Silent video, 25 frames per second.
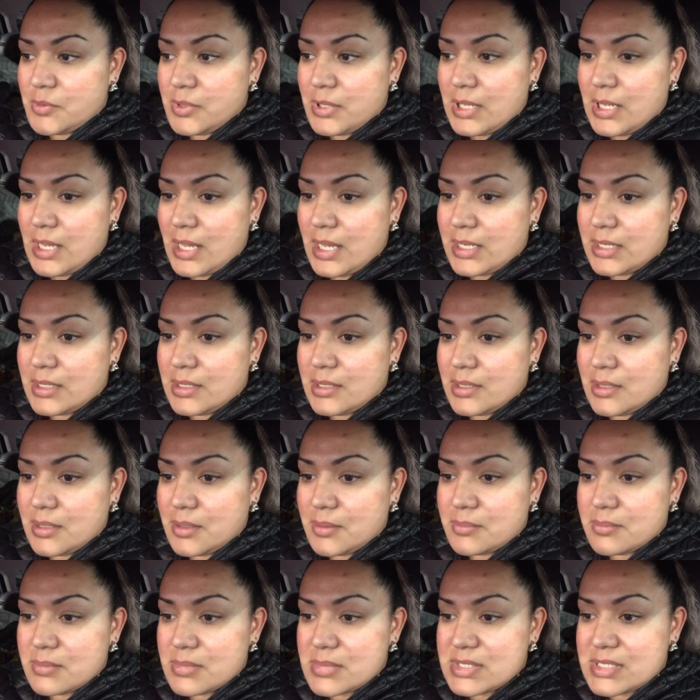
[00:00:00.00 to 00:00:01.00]
we had
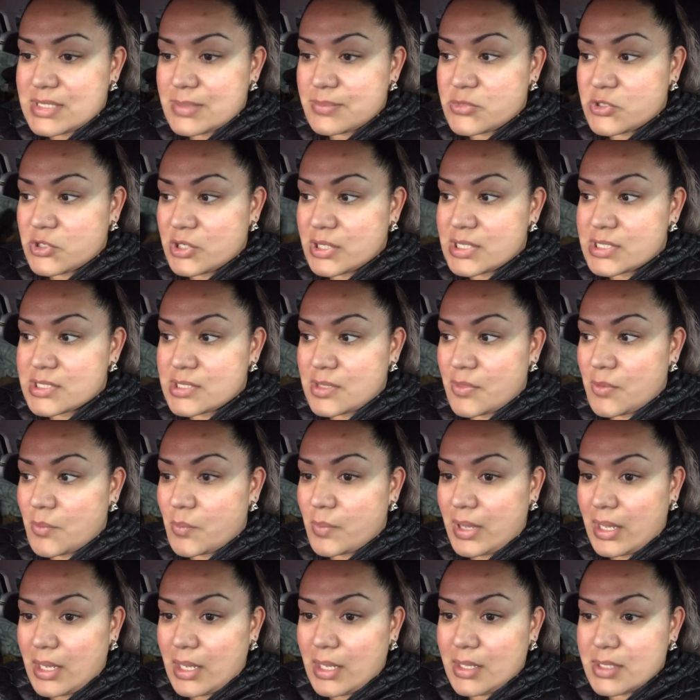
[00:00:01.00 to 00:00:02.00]
um, some drinks on the
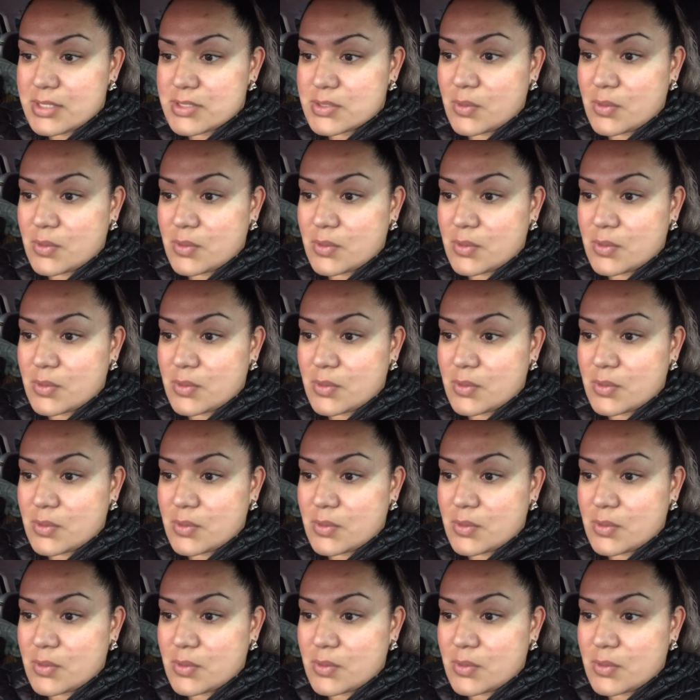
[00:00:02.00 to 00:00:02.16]
way.